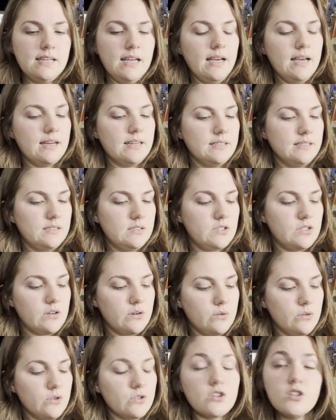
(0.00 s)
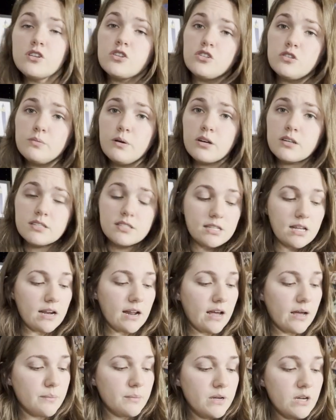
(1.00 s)
yeah, so those are the 2 books that
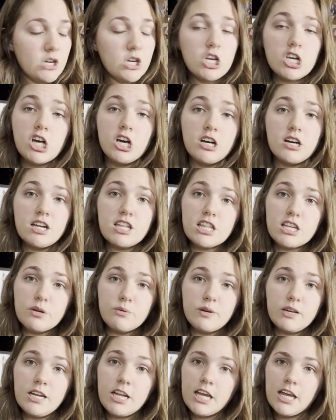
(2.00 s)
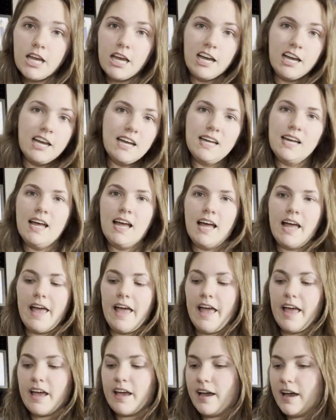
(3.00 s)
I'm currently reading.
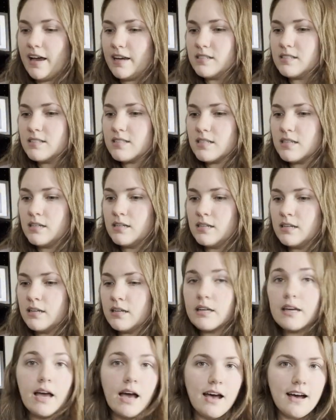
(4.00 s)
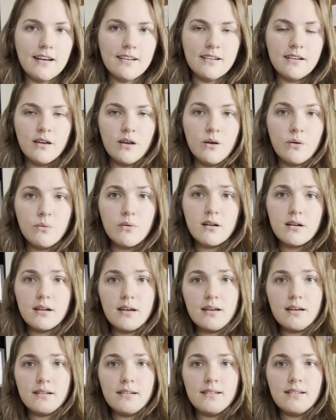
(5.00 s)
And yeah, we're
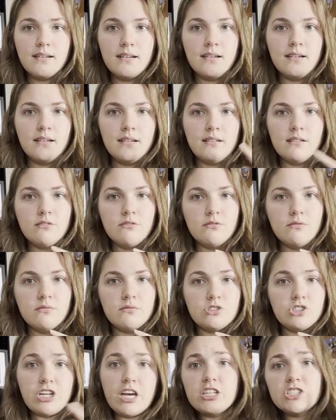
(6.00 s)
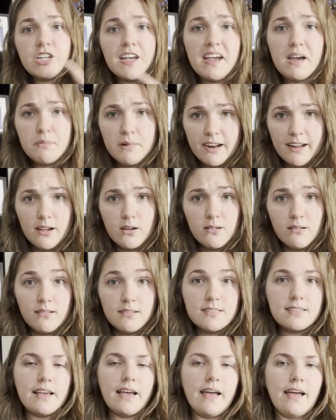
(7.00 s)
gonna change camera
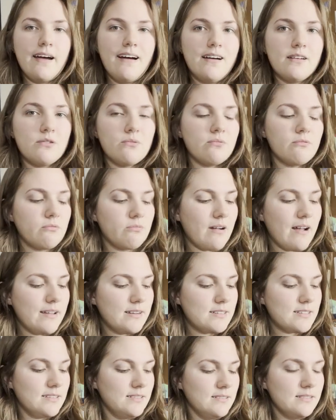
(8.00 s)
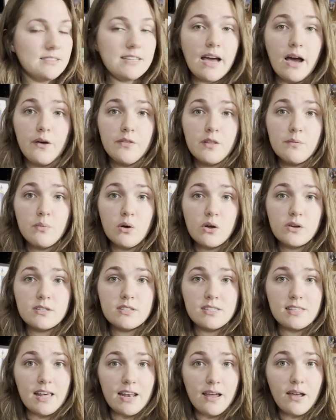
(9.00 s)
angles and write down the books
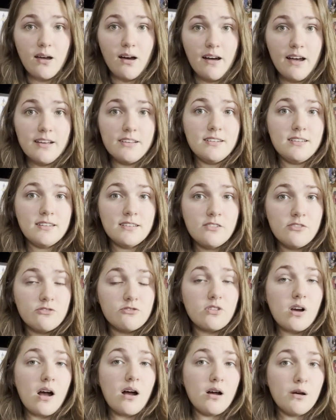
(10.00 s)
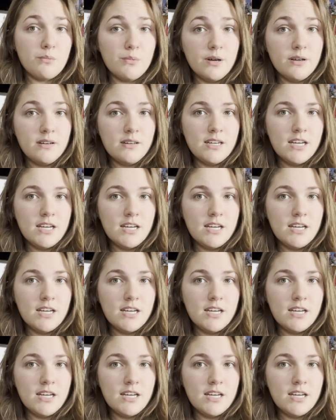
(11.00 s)
that I got from